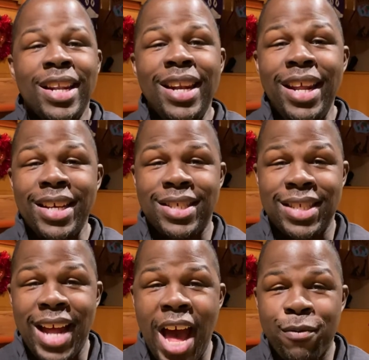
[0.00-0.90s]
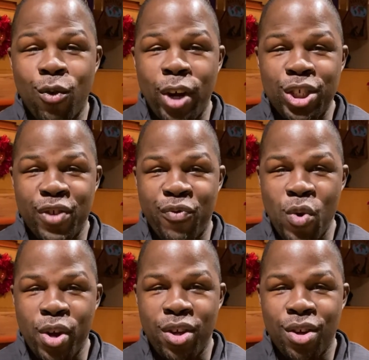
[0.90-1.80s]
Listen, I have a question
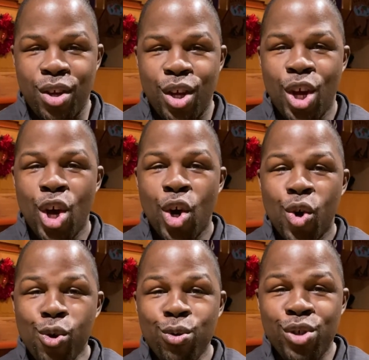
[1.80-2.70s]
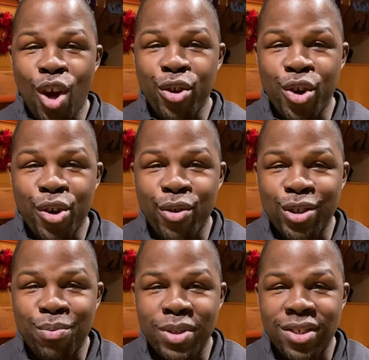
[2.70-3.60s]
for you. Who's on your
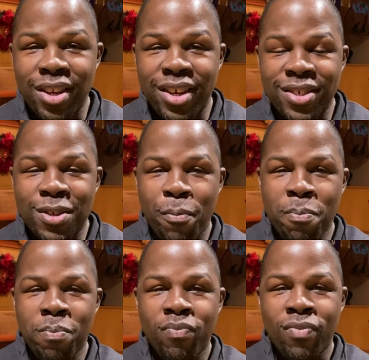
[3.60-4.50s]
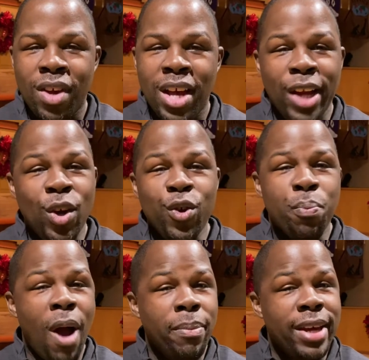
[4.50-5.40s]
Christmas list? I know you
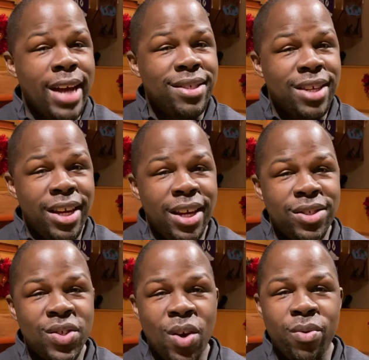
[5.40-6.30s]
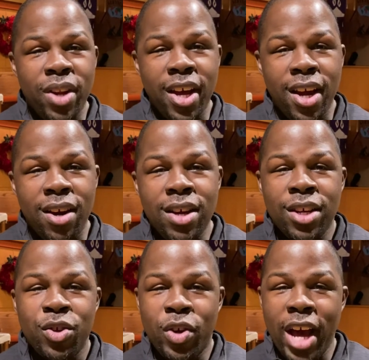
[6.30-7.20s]
probably got the kids on
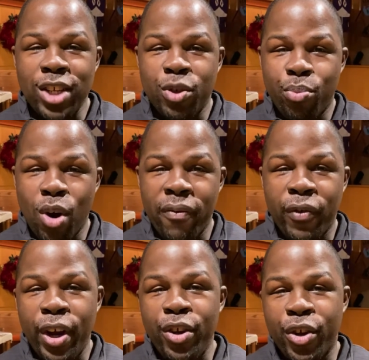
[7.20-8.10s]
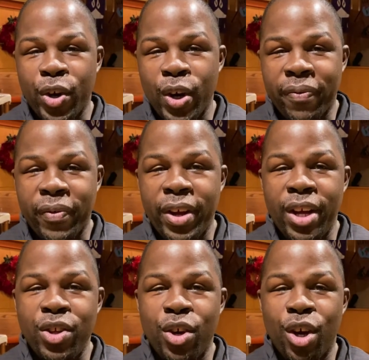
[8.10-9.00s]
there. You got your boyfriend, your
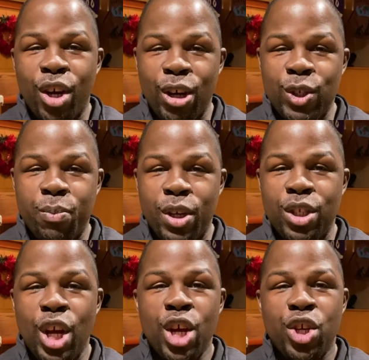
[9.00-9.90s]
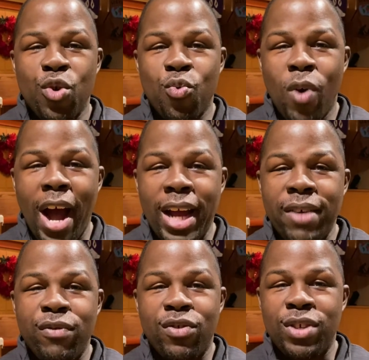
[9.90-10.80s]
girlfriend, your husband, your
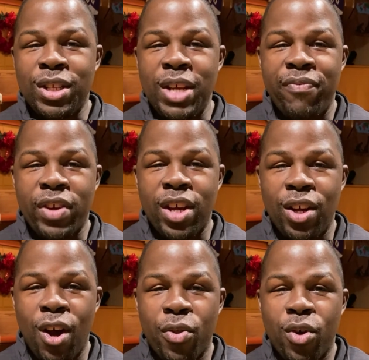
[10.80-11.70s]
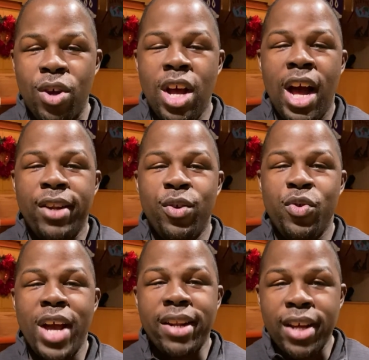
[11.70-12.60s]
wife, your significant other. I know
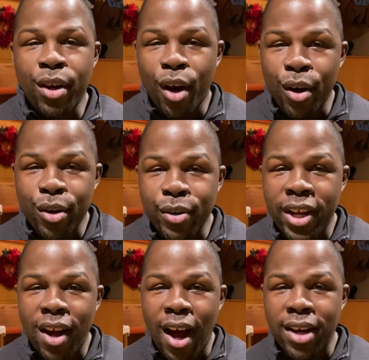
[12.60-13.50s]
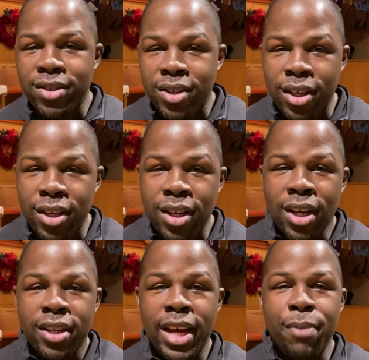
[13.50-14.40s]
you got that uncle, that auntie,
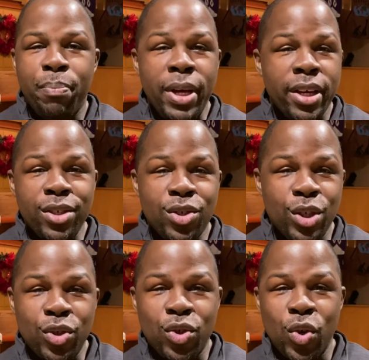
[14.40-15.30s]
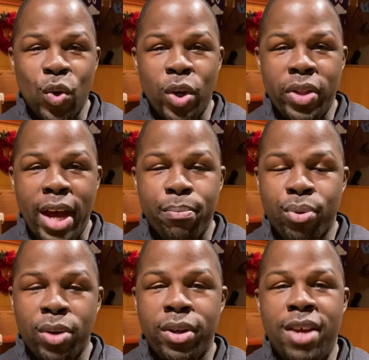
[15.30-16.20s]
that picky sister, or that
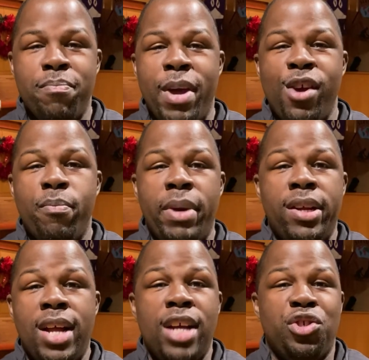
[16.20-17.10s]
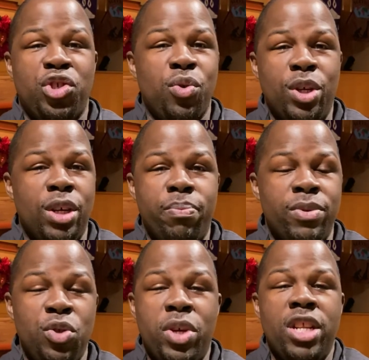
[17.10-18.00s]
brother that may or may not show up,
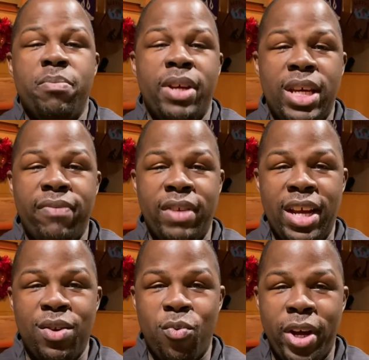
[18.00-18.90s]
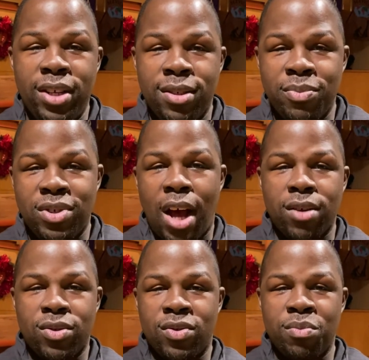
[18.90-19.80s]
and you get him a gift anyway, some
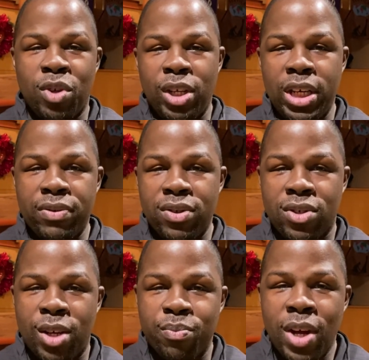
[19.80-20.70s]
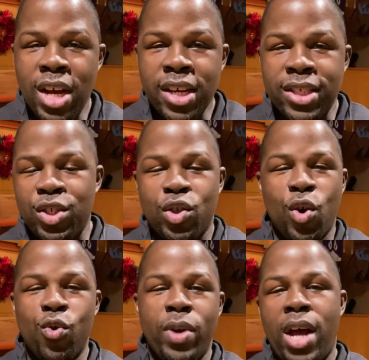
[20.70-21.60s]
socks or some gloves or something because it's
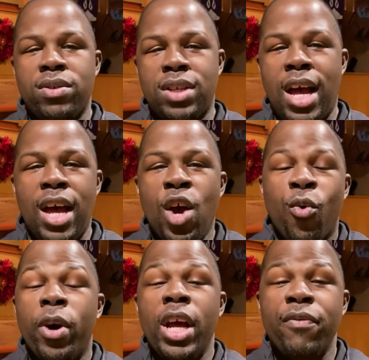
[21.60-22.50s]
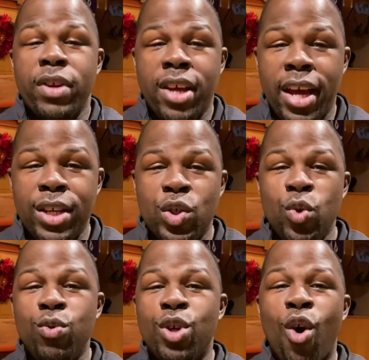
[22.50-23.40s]
cold outside. Whatever the case,
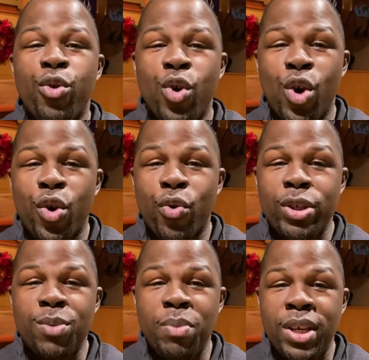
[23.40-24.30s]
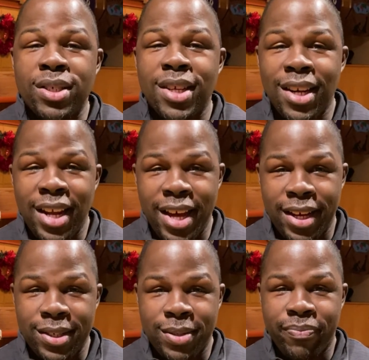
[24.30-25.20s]
who's on your Christmas
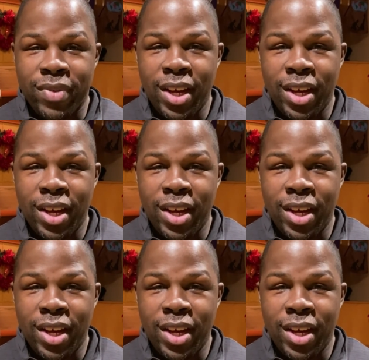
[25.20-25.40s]
list?